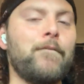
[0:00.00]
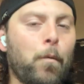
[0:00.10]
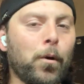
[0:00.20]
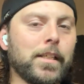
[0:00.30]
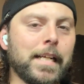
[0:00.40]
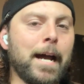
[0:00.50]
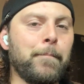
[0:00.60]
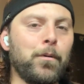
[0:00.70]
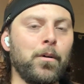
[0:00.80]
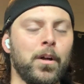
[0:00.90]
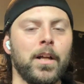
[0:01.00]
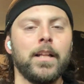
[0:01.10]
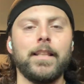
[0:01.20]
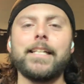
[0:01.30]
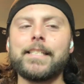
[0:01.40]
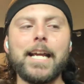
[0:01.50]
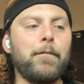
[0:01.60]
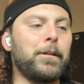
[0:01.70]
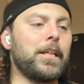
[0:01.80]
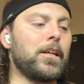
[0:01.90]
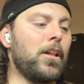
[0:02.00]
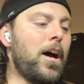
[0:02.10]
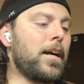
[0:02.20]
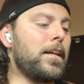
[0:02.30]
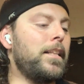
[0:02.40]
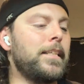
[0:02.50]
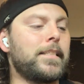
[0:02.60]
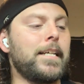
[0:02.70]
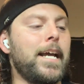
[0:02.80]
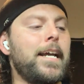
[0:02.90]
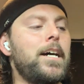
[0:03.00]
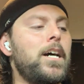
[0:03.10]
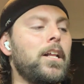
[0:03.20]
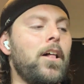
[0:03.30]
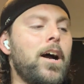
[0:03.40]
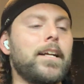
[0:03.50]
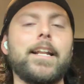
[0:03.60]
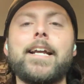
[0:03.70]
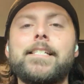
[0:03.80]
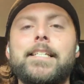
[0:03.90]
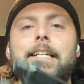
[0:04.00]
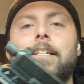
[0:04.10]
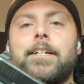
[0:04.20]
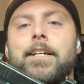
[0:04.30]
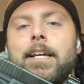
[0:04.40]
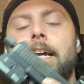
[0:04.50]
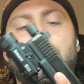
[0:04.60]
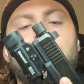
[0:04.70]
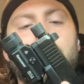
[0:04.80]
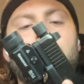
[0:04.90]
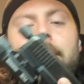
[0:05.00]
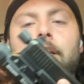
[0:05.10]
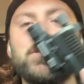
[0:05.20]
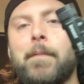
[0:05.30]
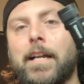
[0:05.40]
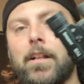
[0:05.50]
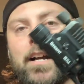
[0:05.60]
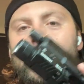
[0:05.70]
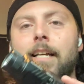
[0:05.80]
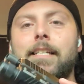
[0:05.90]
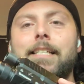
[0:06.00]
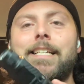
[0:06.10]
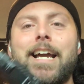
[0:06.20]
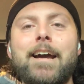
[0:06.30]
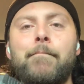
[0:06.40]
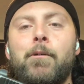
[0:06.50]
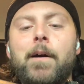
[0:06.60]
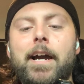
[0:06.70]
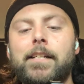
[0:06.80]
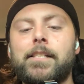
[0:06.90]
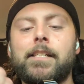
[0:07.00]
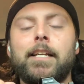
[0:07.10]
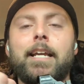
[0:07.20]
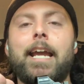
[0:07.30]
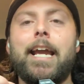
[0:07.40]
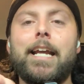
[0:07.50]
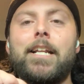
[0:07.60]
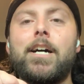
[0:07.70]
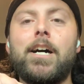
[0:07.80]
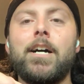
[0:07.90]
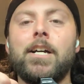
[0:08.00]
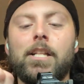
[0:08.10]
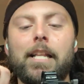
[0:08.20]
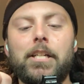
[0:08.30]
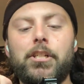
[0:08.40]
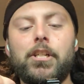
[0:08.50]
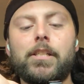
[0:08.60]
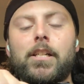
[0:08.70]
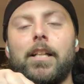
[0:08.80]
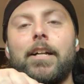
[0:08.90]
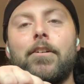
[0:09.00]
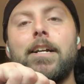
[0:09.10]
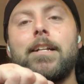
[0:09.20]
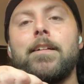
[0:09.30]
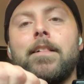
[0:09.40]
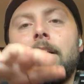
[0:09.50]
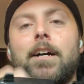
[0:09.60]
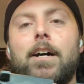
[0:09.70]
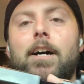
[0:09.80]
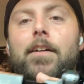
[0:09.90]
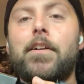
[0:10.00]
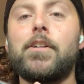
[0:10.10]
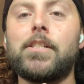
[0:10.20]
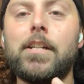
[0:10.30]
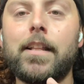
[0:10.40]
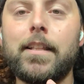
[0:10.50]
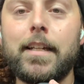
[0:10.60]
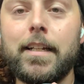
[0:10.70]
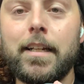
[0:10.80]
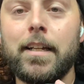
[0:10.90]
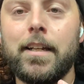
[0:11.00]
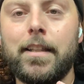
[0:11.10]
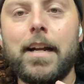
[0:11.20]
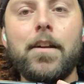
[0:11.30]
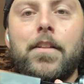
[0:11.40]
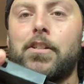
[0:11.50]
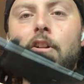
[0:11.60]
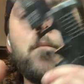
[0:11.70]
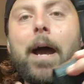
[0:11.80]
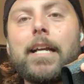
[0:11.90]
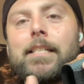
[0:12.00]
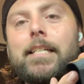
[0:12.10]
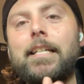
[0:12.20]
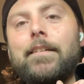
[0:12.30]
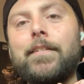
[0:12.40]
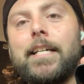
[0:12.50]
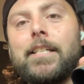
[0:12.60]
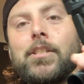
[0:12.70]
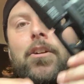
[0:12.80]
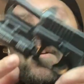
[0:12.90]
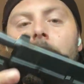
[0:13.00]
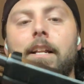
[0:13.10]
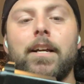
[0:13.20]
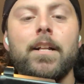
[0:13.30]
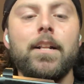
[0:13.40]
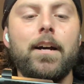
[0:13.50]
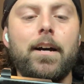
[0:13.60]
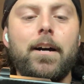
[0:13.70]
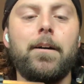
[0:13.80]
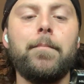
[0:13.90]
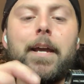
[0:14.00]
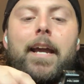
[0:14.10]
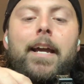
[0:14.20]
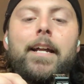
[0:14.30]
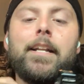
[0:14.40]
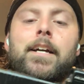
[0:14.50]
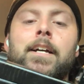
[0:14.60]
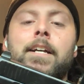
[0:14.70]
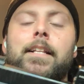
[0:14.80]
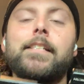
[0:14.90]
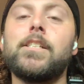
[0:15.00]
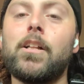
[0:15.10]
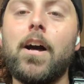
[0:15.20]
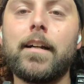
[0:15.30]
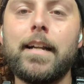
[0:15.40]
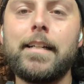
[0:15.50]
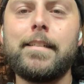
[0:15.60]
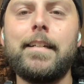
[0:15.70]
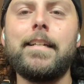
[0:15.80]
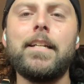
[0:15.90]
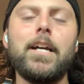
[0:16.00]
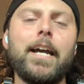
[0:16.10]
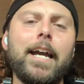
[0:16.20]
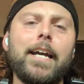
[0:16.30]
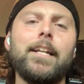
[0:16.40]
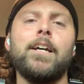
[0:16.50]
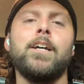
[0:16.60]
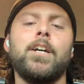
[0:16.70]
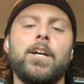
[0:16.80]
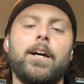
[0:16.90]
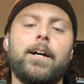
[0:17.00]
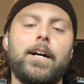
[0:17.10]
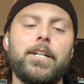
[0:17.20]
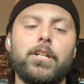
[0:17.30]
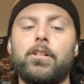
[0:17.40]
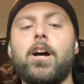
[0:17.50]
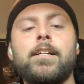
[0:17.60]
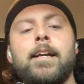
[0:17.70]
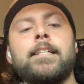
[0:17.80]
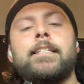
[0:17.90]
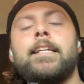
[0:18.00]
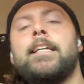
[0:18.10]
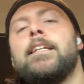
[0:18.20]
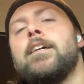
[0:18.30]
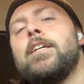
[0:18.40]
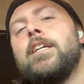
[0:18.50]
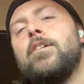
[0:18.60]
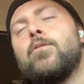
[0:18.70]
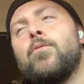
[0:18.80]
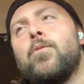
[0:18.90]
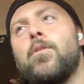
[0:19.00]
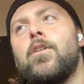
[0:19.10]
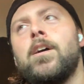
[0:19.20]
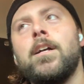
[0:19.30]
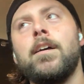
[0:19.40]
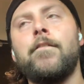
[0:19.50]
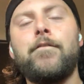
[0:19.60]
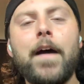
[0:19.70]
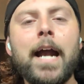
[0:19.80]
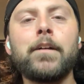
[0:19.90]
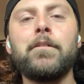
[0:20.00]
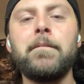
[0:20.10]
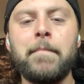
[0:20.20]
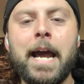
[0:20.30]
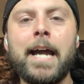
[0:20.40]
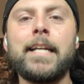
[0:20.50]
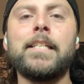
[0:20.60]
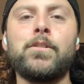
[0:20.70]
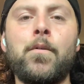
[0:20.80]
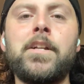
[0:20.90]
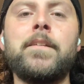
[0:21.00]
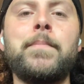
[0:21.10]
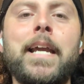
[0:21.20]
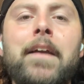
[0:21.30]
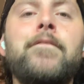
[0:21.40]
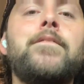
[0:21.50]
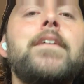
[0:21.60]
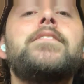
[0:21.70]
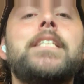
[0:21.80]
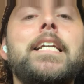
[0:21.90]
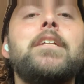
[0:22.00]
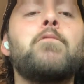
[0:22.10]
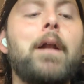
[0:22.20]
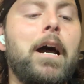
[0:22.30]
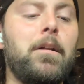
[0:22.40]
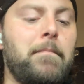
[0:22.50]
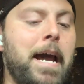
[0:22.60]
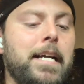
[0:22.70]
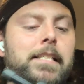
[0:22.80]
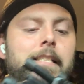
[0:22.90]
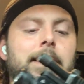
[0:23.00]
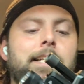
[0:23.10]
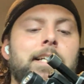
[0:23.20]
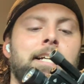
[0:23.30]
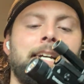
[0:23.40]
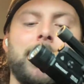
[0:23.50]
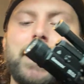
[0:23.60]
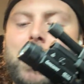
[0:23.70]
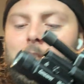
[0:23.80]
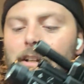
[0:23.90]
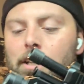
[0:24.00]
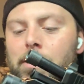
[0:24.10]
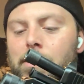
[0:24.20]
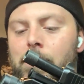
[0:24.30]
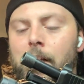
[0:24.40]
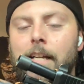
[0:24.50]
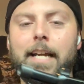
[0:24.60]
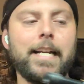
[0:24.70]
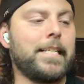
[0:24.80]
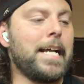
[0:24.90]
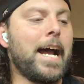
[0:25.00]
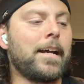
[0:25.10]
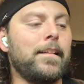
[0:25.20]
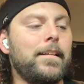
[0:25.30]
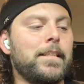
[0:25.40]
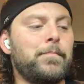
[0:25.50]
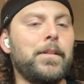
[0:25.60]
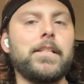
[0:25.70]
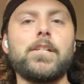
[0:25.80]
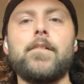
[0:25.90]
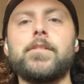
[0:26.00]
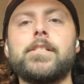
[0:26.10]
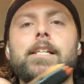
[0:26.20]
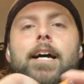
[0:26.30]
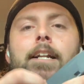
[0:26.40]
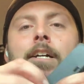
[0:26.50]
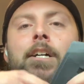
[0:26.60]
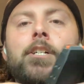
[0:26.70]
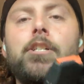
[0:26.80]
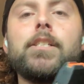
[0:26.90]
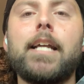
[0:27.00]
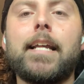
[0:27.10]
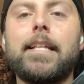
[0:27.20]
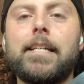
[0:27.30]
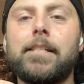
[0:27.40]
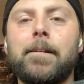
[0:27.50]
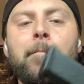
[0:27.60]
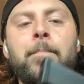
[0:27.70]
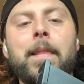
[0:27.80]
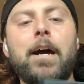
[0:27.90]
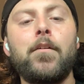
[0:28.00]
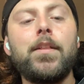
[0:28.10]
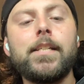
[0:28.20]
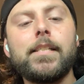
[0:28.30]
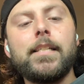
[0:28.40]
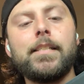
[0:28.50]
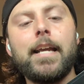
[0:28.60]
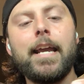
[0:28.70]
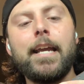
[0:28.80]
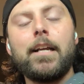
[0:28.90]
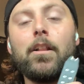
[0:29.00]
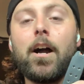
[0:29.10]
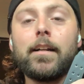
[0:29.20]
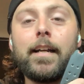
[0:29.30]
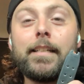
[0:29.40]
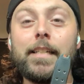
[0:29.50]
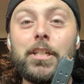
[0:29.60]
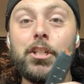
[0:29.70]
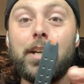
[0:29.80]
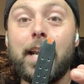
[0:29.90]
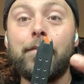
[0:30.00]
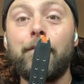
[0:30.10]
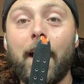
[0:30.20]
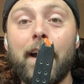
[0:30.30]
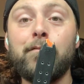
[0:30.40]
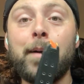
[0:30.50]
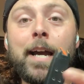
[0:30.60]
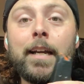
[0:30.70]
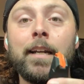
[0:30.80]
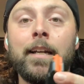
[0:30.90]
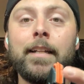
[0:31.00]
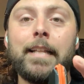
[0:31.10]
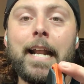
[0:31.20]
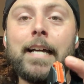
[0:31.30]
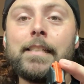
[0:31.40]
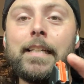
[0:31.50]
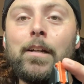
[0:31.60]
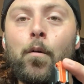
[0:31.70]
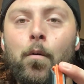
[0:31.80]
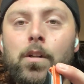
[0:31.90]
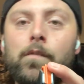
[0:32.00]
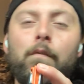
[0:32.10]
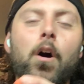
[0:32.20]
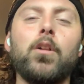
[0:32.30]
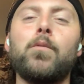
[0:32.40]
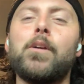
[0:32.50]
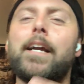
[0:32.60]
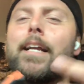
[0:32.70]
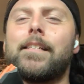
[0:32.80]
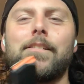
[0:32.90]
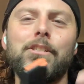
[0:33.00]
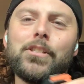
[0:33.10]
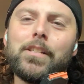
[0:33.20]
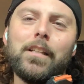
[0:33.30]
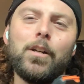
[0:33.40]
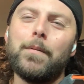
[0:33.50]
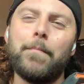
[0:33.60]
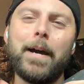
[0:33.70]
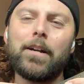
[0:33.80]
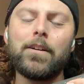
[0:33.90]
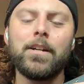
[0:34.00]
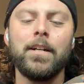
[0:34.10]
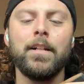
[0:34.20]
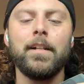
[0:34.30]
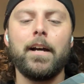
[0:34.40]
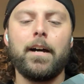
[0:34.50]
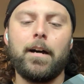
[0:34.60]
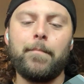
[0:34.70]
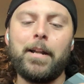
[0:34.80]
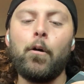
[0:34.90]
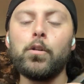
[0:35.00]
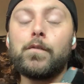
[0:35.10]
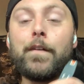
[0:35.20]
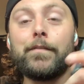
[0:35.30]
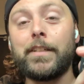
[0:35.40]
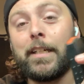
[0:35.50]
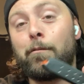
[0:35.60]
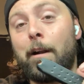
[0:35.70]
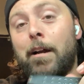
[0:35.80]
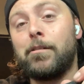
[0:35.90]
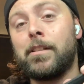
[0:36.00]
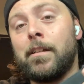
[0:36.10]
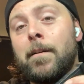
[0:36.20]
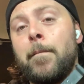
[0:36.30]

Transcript: For example, let's say with a Glock, let's say a Glock 19, and here's my Glock 19 MOS, and let's just clear it. There's nothing there. There's no magazine even inserted. And this is a Glock 19, and your Glock 19, your factory mag is going to be a 15 round magazine that looks exactly, let's put this off to the side, just like this. Now this is a Glock 19 Gen 5 mag that has the orange follower. I guess it's just a little bit better. It holds 15 rounds.